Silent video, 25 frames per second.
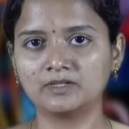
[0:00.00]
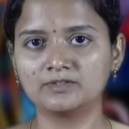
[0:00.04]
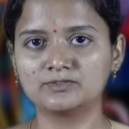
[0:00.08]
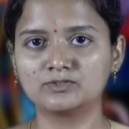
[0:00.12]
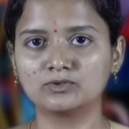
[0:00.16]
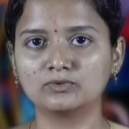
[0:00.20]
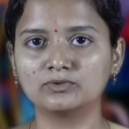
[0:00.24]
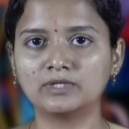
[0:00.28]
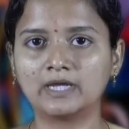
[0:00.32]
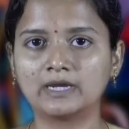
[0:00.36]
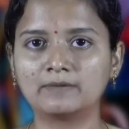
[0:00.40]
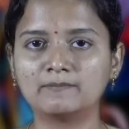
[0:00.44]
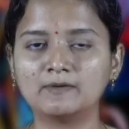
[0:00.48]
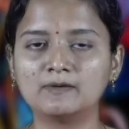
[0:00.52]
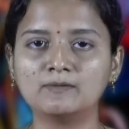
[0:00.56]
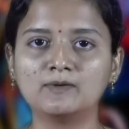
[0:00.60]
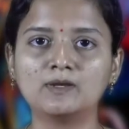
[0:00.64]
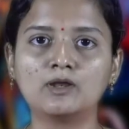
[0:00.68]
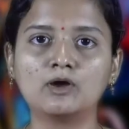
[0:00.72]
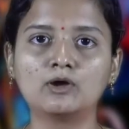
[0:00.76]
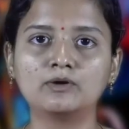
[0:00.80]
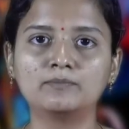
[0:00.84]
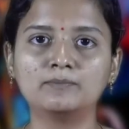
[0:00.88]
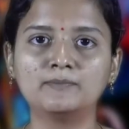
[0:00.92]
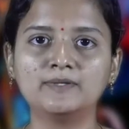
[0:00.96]
So, there
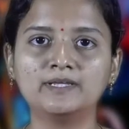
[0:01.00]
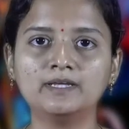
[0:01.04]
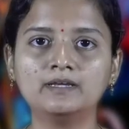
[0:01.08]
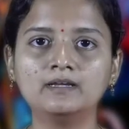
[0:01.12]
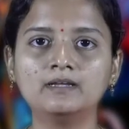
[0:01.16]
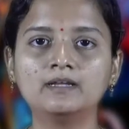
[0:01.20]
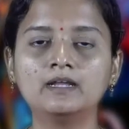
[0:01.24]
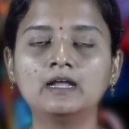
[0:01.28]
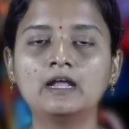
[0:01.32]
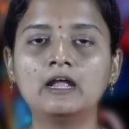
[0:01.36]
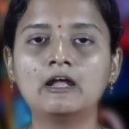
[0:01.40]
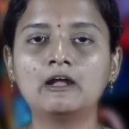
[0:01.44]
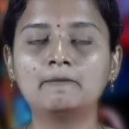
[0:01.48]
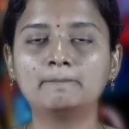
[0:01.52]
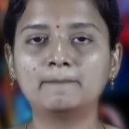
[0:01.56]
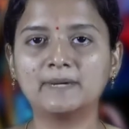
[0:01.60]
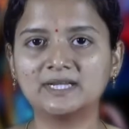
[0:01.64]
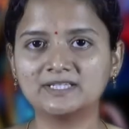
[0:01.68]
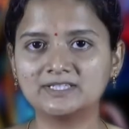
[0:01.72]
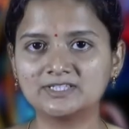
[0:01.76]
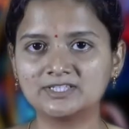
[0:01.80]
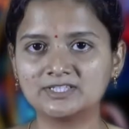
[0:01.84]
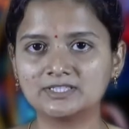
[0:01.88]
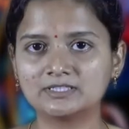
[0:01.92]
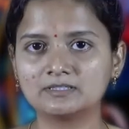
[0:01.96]
will not be a
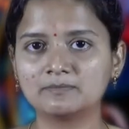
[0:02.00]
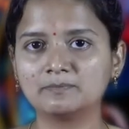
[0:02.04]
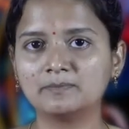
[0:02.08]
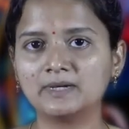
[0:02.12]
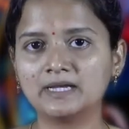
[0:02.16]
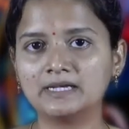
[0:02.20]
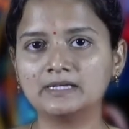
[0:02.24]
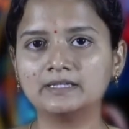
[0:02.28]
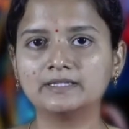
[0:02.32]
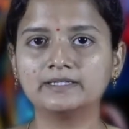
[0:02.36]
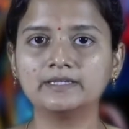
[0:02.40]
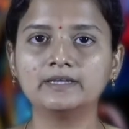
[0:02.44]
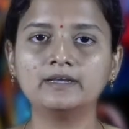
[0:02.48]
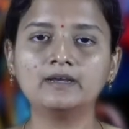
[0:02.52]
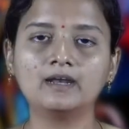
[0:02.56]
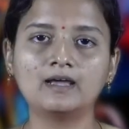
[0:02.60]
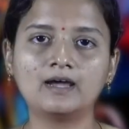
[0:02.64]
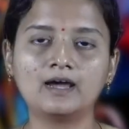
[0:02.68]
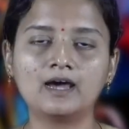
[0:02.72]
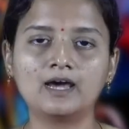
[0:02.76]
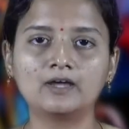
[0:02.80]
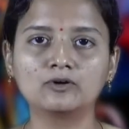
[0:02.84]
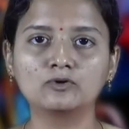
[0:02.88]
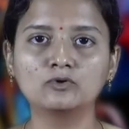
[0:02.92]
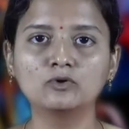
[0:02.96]
much bulkier
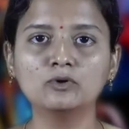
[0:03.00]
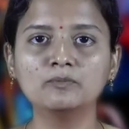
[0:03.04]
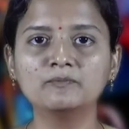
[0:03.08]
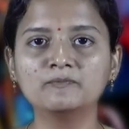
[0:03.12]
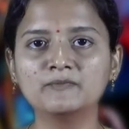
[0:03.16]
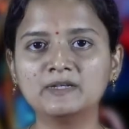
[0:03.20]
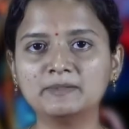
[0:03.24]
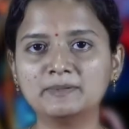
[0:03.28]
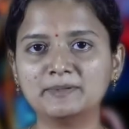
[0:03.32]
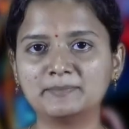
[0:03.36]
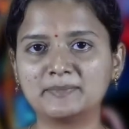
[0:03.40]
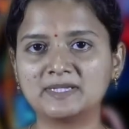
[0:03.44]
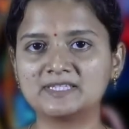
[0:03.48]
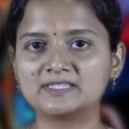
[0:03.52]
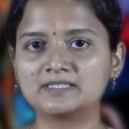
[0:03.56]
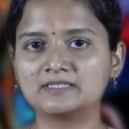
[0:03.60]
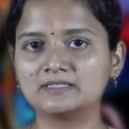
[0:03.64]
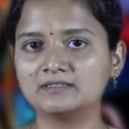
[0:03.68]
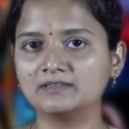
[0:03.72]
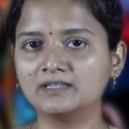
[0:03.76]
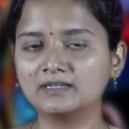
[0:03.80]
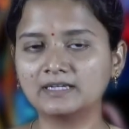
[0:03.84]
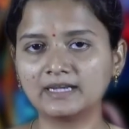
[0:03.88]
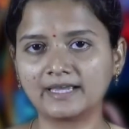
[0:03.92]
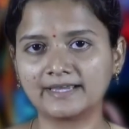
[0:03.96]
R group will be
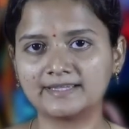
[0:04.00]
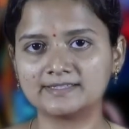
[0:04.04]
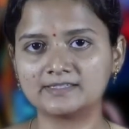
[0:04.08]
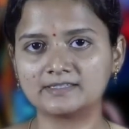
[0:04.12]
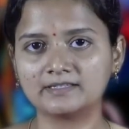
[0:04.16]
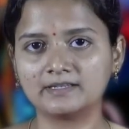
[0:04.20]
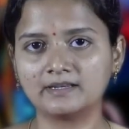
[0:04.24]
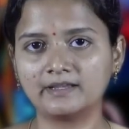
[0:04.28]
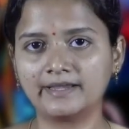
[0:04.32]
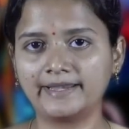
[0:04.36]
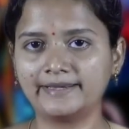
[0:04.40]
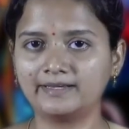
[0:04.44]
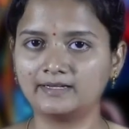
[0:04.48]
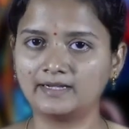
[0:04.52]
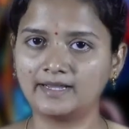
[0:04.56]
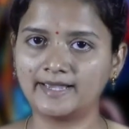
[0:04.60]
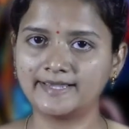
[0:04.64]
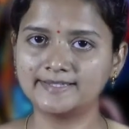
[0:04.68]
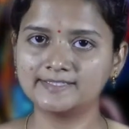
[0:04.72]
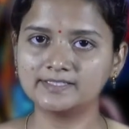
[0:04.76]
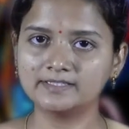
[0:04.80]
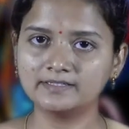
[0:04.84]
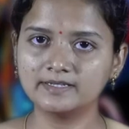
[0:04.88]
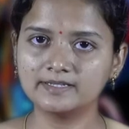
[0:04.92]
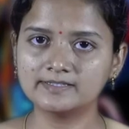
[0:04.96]
present in the glycine, and
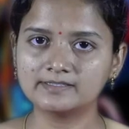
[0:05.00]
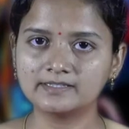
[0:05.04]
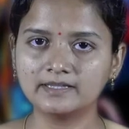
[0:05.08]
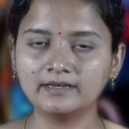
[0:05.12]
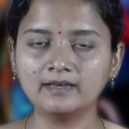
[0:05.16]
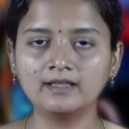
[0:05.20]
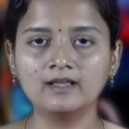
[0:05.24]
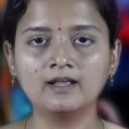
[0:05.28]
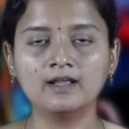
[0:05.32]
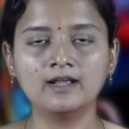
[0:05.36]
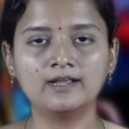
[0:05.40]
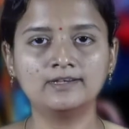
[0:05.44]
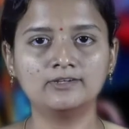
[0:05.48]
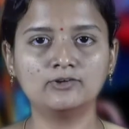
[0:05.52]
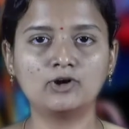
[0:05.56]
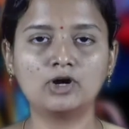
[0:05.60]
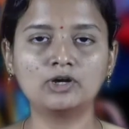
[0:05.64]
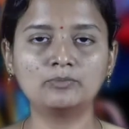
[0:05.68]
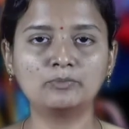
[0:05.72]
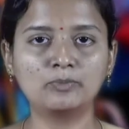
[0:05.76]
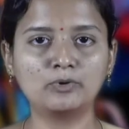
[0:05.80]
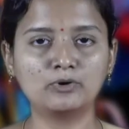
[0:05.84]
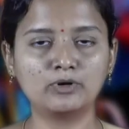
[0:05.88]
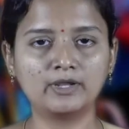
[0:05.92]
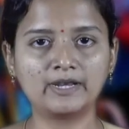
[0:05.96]
glycine is a
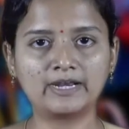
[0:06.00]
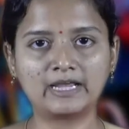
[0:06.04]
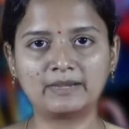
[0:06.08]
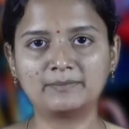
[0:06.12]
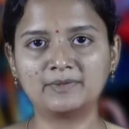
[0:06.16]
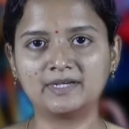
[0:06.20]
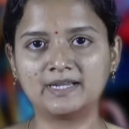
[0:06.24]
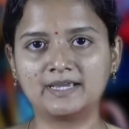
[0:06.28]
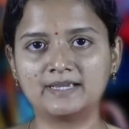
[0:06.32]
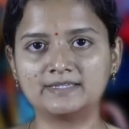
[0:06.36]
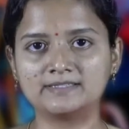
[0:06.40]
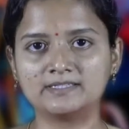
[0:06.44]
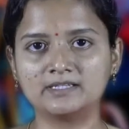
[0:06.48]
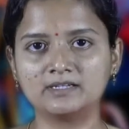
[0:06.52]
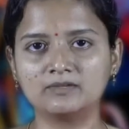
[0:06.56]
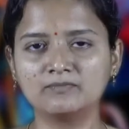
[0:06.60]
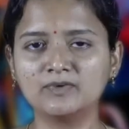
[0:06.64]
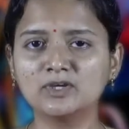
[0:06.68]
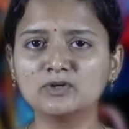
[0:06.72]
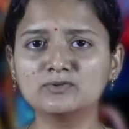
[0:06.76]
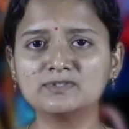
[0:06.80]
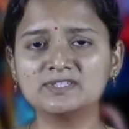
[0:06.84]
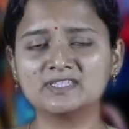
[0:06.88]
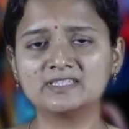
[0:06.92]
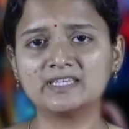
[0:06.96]
non-polar amino acid.
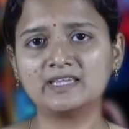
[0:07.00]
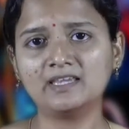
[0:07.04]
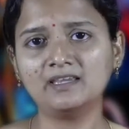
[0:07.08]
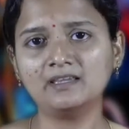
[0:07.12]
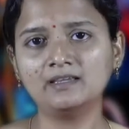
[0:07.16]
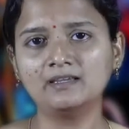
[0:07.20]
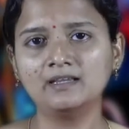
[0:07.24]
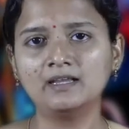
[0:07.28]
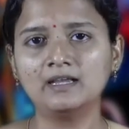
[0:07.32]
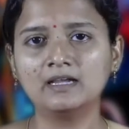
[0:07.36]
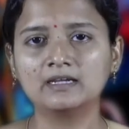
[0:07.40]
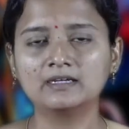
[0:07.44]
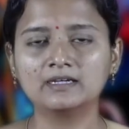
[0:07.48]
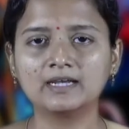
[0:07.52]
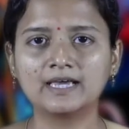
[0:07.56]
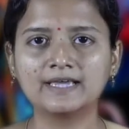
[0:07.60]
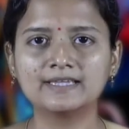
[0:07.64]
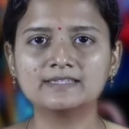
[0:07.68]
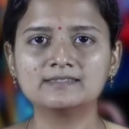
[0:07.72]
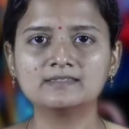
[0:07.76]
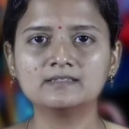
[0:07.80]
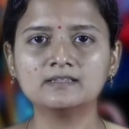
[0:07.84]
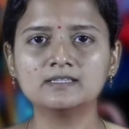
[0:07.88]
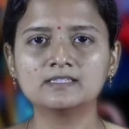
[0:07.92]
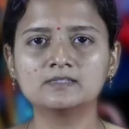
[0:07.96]
We could say
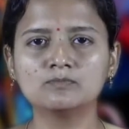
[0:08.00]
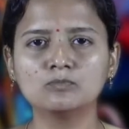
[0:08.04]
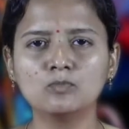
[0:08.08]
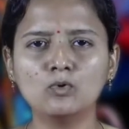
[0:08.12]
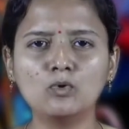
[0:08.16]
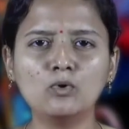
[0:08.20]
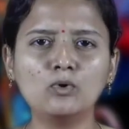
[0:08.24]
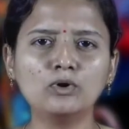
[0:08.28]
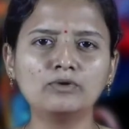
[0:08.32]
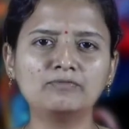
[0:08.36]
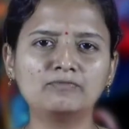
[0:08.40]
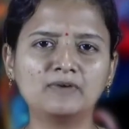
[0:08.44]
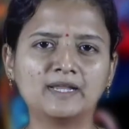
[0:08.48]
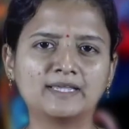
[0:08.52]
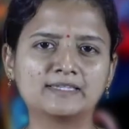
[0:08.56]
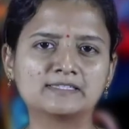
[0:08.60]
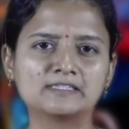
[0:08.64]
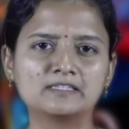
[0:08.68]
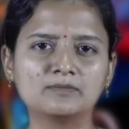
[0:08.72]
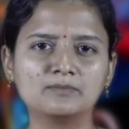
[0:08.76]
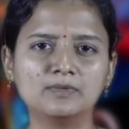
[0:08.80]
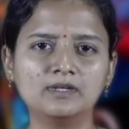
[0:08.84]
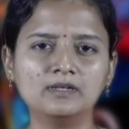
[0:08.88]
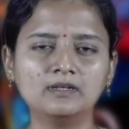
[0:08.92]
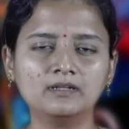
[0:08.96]
glycine is more
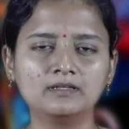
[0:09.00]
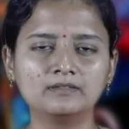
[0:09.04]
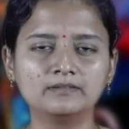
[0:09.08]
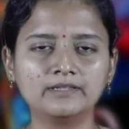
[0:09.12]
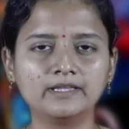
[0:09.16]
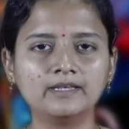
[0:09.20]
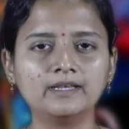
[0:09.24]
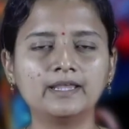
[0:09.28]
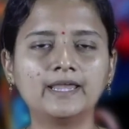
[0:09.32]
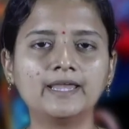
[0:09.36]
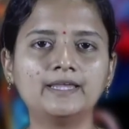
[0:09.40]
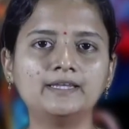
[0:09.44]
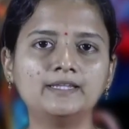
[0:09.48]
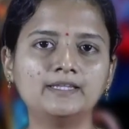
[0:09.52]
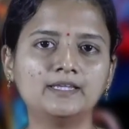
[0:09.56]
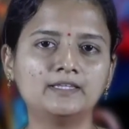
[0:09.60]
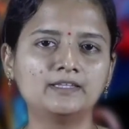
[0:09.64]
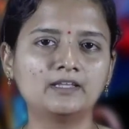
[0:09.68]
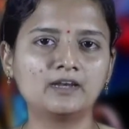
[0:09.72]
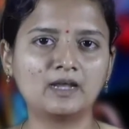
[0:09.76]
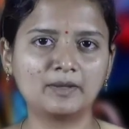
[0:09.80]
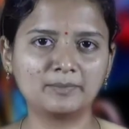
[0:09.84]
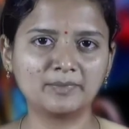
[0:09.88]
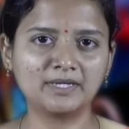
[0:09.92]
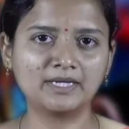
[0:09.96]
flexible than any
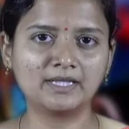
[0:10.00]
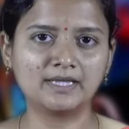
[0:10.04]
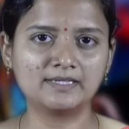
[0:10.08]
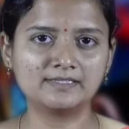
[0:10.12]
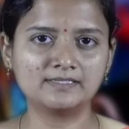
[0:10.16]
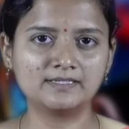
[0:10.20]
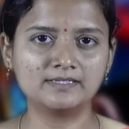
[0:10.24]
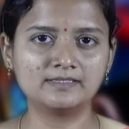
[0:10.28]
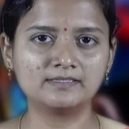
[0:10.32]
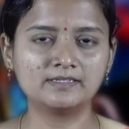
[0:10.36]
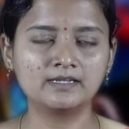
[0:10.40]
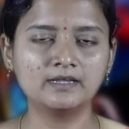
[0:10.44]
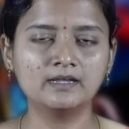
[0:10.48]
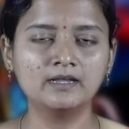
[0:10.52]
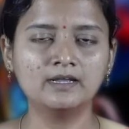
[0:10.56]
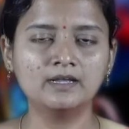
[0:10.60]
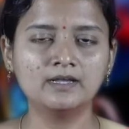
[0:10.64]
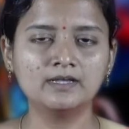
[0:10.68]
other amino acids.